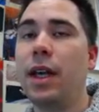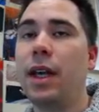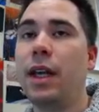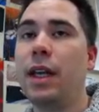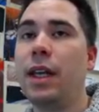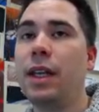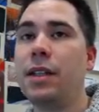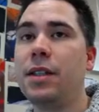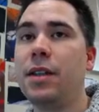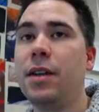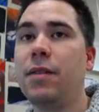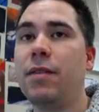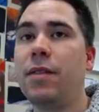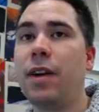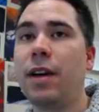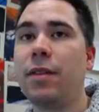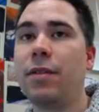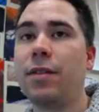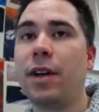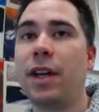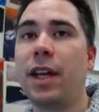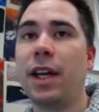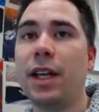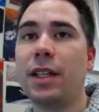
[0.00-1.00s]
easy to find
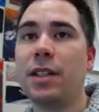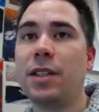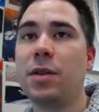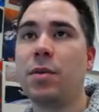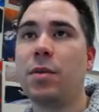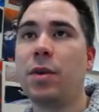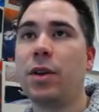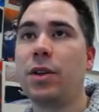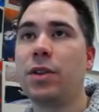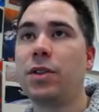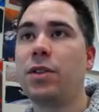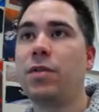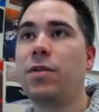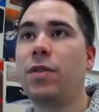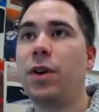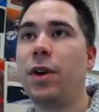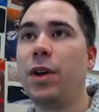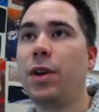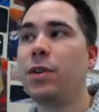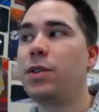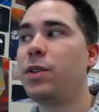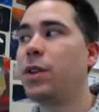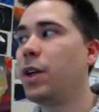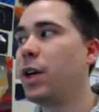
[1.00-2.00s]
for kids as well as for
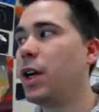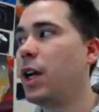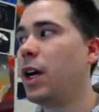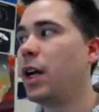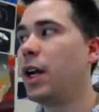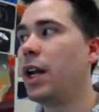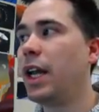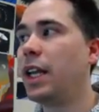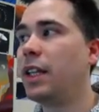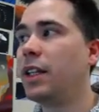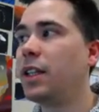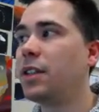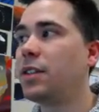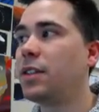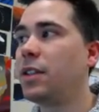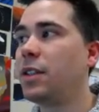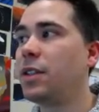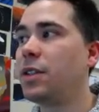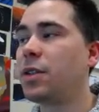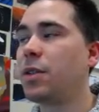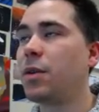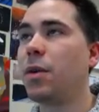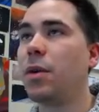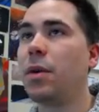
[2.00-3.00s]
you so you're not endlessly
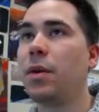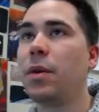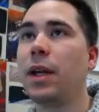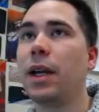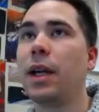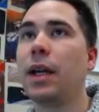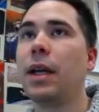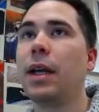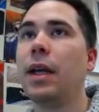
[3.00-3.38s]
scrolling.